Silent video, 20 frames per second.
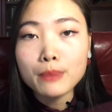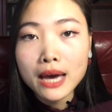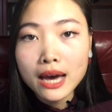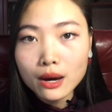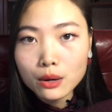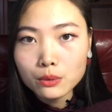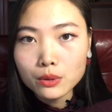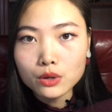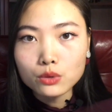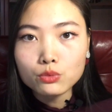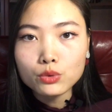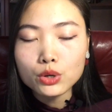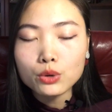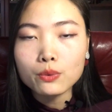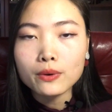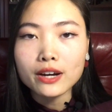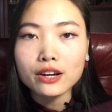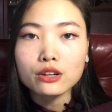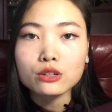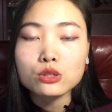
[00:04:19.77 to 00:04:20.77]
power
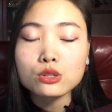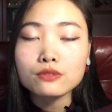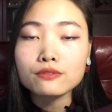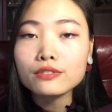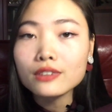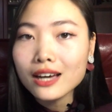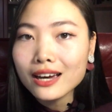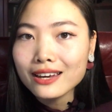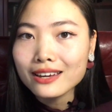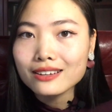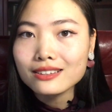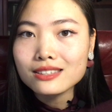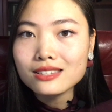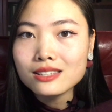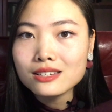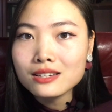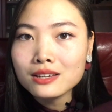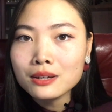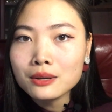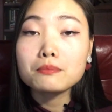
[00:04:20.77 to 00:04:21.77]
required to fly it.